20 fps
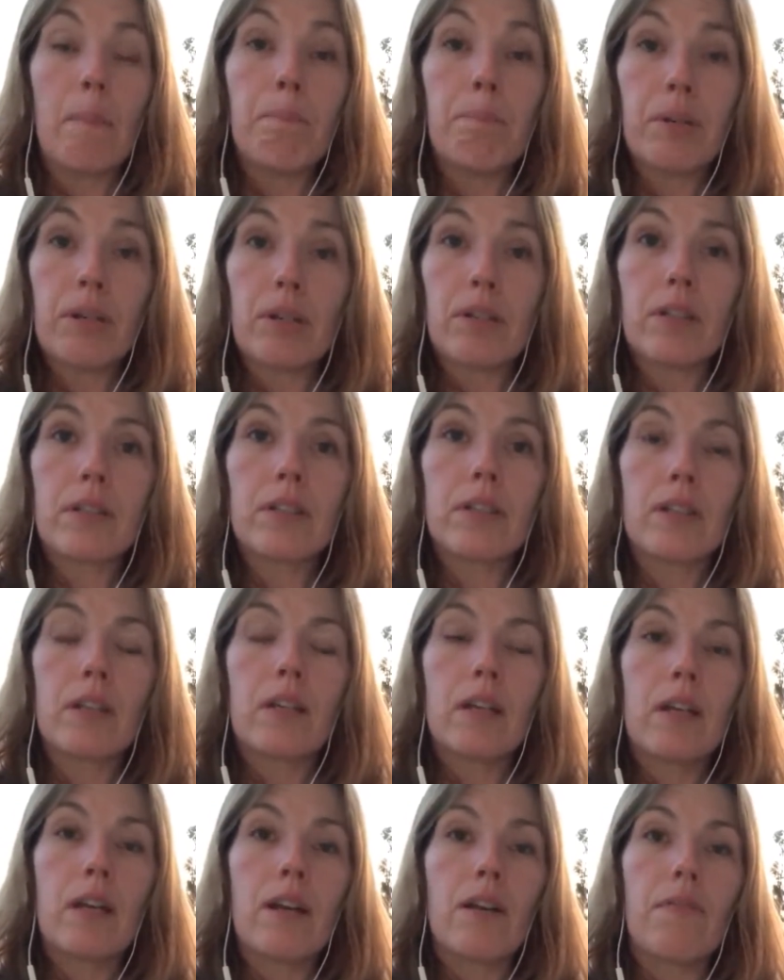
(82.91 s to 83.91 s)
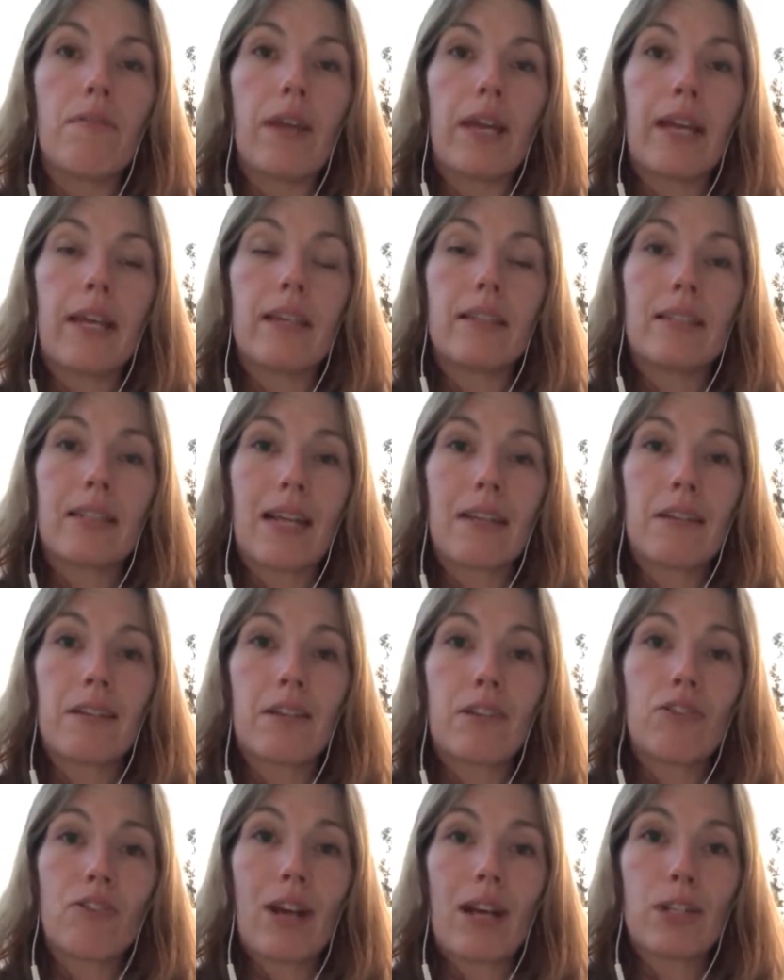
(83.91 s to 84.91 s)
but the standard
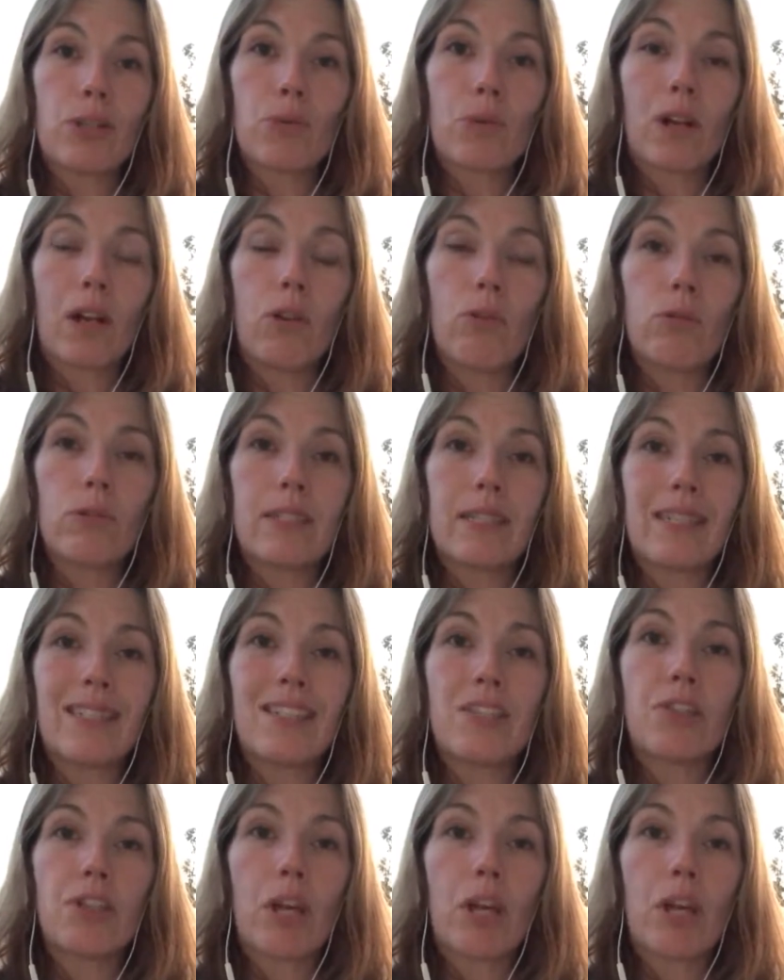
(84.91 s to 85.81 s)
contractual clauses